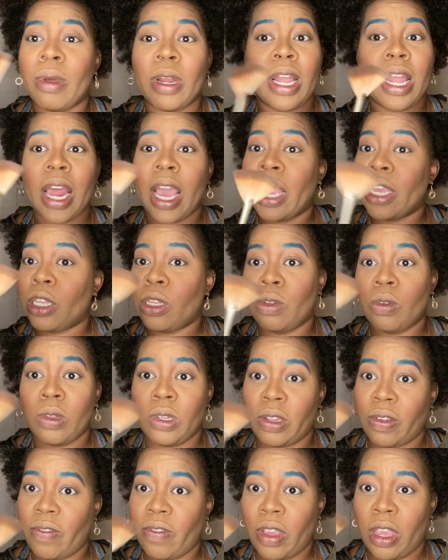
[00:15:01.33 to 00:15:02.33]
not use a
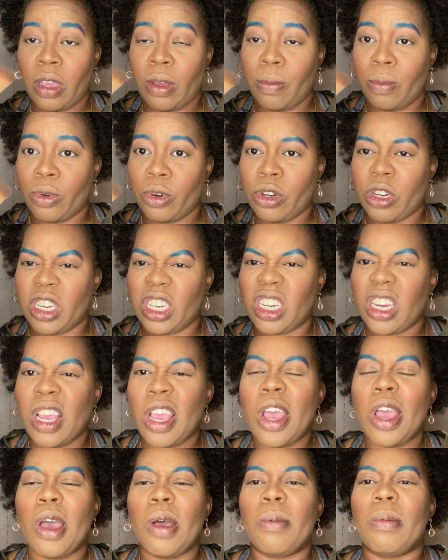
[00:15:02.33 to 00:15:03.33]
fan brush
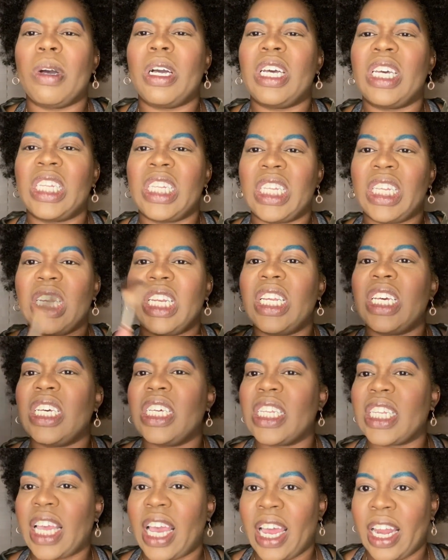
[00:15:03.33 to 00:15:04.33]
because it does
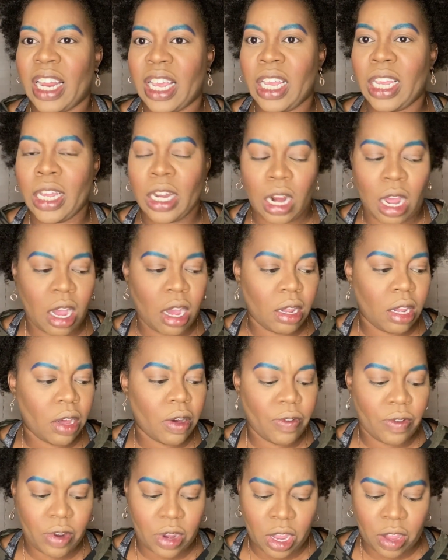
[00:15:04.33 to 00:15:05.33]
kind of get all
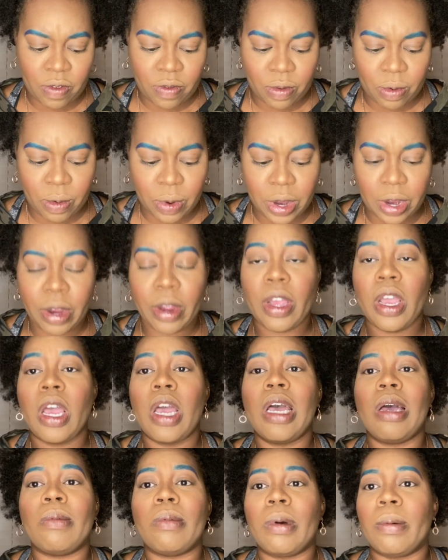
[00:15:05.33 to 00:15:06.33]
over everywhere.
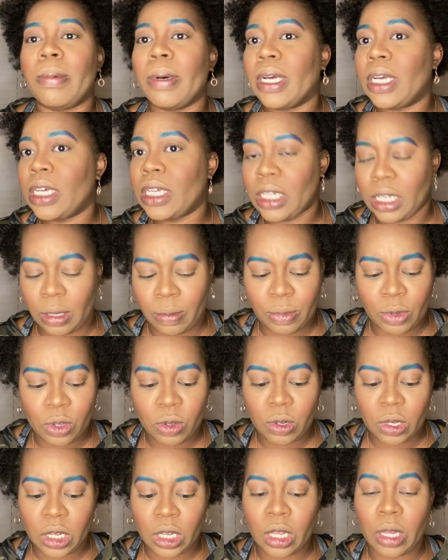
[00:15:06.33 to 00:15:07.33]
Because I'm
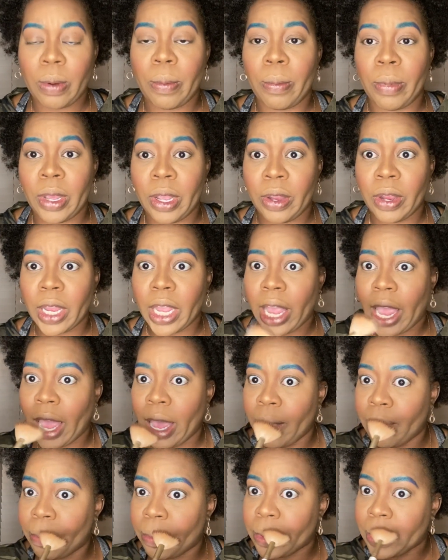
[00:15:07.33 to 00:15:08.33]
using the Mary Kay
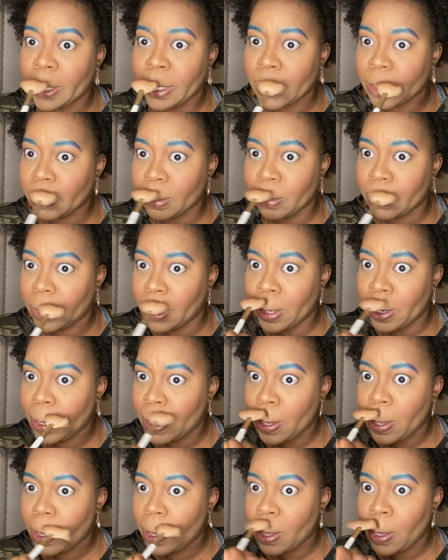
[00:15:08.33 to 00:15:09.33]
pressed one,
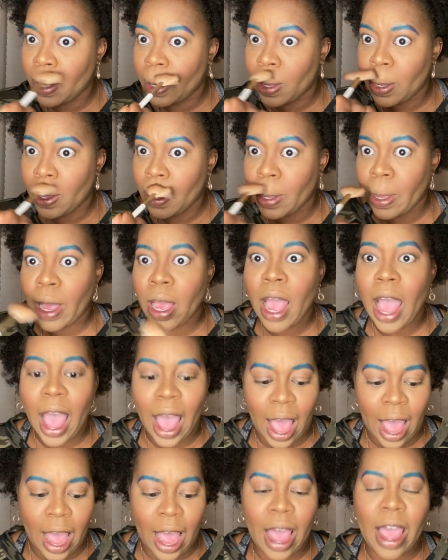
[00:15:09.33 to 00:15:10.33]

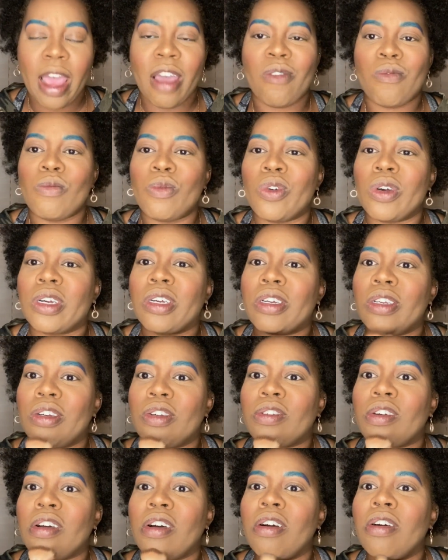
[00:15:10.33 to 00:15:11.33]
I have more
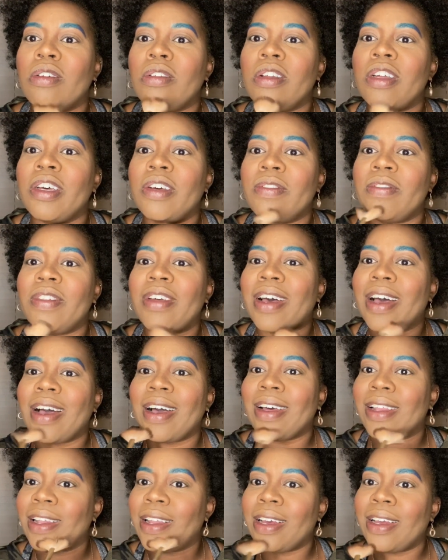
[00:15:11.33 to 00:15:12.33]
control of the
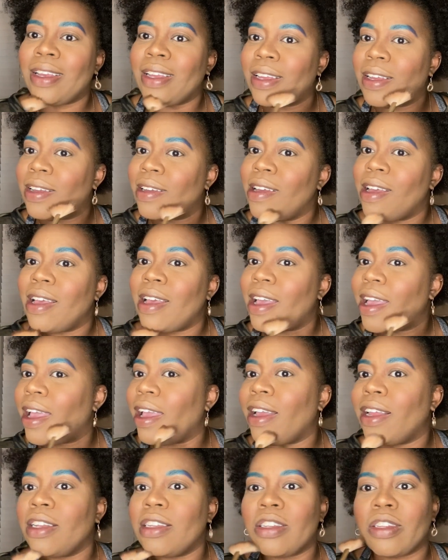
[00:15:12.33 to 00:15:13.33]
highlight,
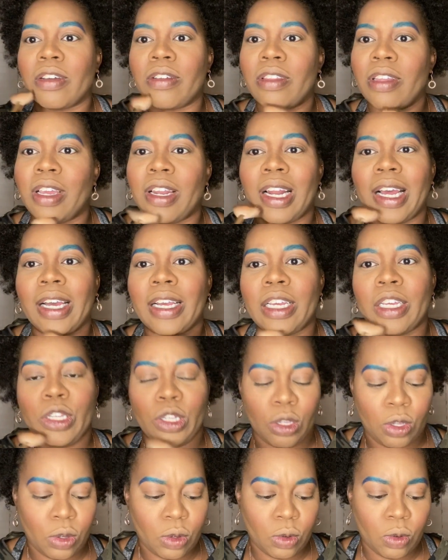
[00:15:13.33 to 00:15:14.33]
and so then I can
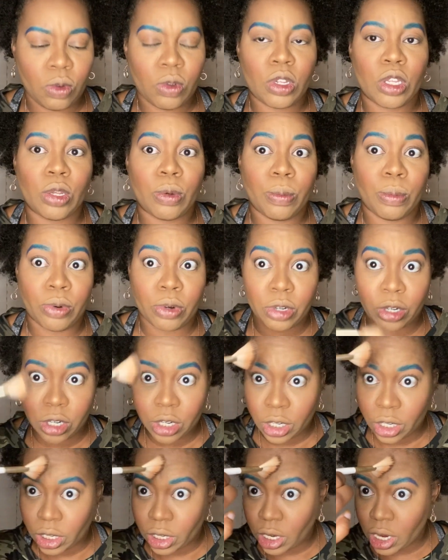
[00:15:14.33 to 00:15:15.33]
use the
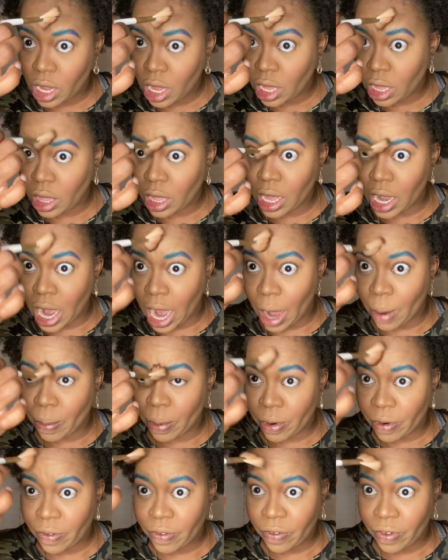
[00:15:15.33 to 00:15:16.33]
brush that I
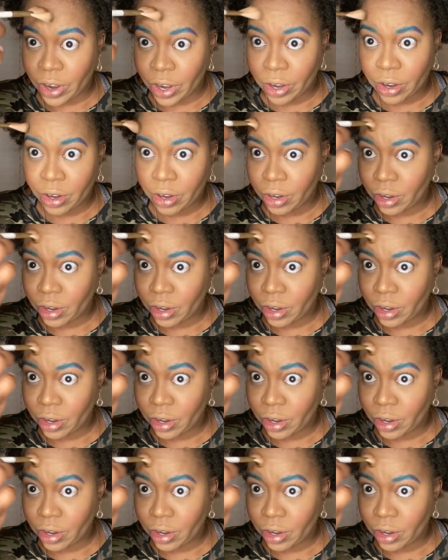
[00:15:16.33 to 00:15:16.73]
prefer,